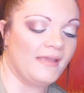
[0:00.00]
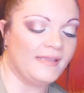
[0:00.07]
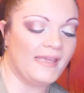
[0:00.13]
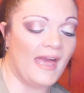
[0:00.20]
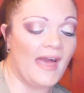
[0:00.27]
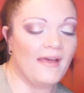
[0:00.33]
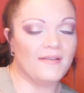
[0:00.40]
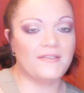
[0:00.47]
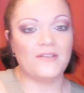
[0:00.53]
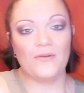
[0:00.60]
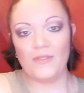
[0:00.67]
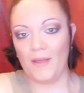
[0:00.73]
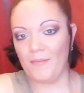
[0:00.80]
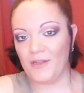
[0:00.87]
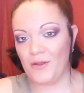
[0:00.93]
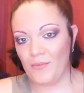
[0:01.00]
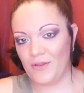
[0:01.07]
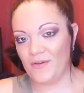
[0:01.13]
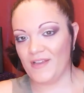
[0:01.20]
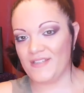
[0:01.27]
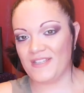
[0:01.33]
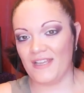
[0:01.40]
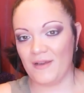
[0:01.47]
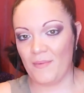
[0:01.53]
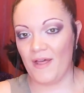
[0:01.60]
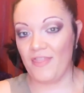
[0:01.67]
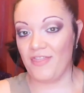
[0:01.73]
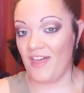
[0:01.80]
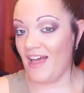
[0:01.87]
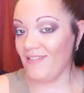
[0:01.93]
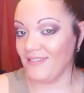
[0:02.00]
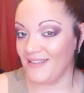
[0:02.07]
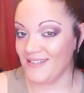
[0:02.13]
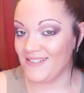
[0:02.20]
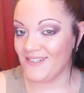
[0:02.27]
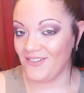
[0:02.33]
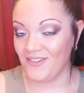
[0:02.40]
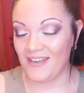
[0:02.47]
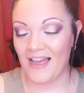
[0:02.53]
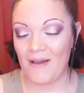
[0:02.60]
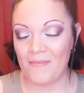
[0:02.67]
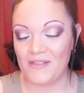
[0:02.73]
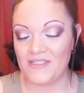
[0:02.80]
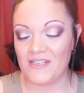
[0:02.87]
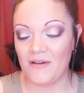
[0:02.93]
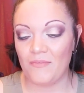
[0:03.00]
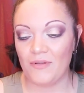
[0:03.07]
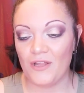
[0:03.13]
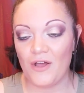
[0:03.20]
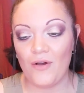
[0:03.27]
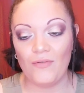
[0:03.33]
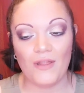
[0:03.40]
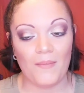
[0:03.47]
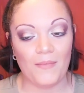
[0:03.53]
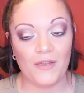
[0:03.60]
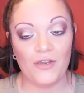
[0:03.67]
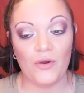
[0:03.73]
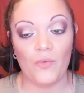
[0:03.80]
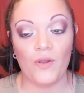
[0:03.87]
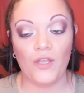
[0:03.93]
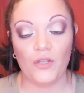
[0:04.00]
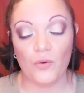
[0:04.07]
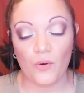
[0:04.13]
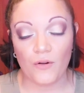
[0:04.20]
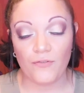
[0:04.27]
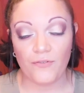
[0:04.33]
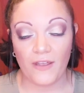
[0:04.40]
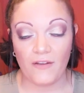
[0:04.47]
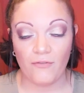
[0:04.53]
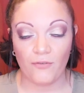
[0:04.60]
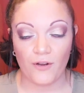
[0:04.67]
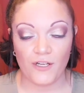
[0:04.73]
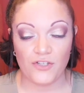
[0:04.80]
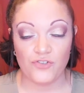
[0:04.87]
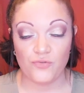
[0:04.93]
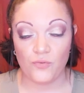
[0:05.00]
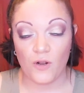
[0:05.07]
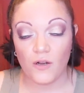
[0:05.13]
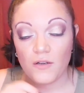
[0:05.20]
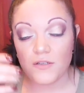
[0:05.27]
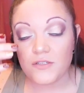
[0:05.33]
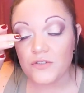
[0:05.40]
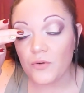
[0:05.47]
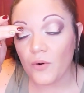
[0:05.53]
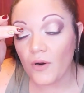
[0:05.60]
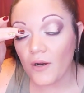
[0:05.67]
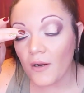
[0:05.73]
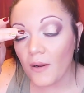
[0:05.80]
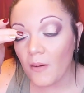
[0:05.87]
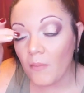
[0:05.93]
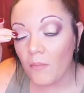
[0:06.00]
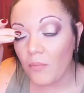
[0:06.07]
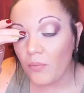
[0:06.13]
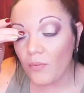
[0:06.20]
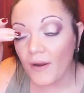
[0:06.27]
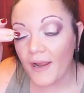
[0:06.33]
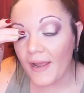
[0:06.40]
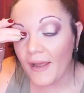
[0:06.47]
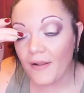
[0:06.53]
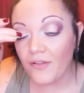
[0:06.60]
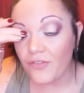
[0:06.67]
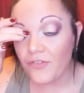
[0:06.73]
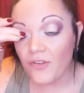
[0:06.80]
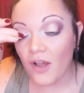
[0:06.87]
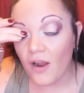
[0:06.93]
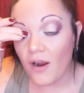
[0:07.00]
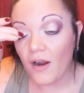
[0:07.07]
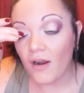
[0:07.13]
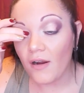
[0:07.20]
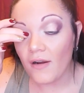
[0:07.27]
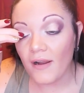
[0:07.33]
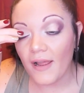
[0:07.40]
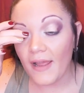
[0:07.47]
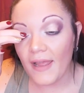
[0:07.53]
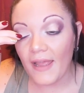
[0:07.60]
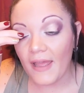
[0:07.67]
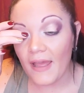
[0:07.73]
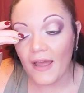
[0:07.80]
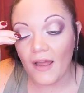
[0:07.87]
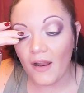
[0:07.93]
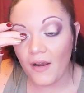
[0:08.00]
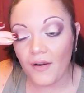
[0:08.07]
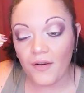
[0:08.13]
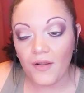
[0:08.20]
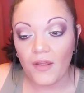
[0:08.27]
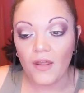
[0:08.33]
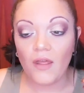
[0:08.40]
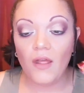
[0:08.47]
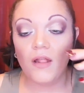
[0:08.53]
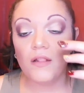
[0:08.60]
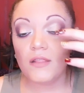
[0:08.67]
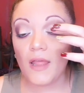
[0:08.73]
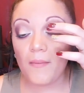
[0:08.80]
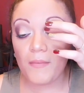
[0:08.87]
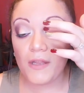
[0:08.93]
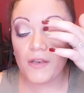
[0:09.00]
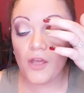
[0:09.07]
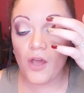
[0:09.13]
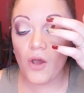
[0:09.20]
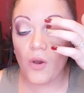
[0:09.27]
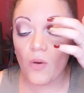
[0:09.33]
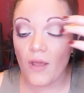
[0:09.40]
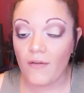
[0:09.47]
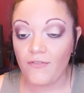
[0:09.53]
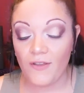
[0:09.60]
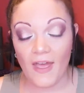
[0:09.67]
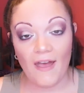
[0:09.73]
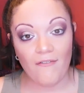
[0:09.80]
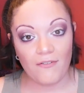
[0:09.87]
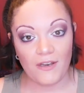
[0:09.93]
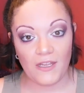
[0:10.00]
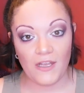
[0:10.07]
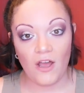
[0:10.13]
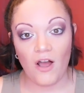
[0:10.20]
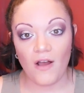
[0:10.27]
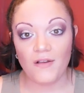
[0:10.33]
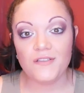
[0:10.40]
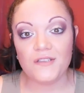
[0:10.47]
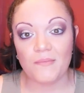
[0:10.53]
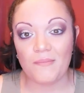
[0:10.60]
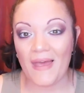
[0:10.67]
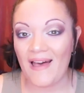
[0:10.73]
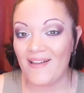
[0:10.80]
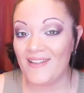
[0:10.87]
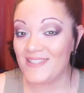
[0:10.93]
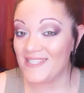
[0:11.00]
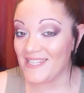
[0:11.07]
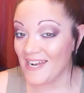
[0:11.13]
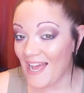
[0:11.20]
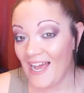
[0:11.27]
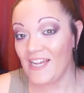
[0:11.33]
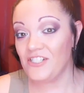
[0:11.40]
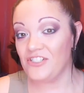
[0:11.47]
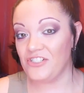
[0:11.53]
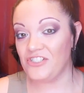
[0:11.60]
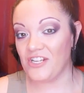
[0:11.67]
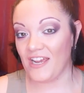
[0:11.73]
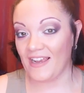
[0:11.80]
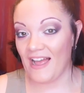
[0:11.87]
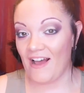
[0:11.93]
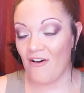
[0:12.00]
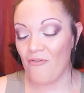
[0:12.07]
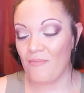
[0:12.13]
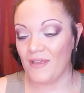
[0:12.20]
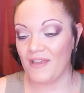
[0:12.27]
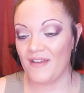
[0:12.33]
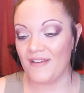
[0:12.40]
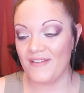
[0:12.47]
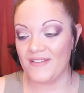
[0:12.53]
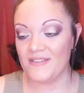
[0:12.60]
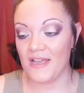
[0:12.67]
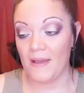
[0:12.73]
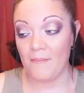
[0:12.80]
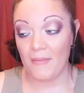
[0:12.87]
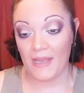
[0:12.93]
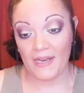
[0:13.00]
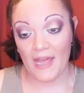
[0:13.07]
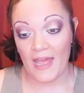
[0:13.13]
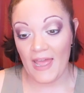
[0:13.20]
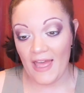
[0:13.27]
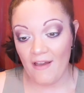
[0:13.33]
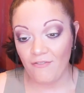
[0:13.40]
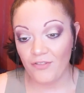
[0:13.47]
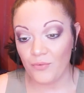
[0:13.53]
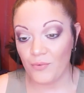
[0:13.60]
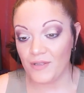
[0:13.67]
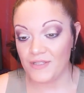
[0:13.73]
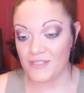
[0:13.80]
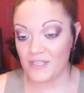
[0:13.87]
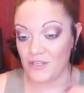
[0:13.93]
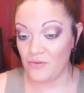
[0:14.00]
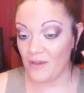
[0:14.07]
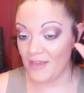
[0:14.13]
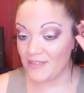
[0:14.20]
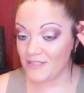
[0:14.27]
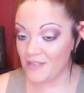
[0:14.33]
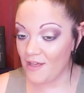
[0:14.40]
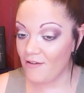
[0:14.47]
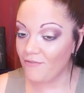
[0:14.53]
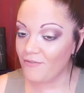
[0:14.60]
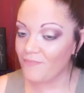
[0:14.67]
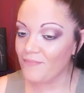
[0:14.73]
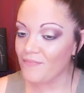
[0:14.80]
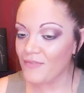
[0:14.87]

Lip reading: Yeah, so let me know what you guys think about that list in the comments down below. Let me know what your favorite drugstore brands are, and let me know if you have any awesome palettes that I should check out because I may not have the ones that you guys love.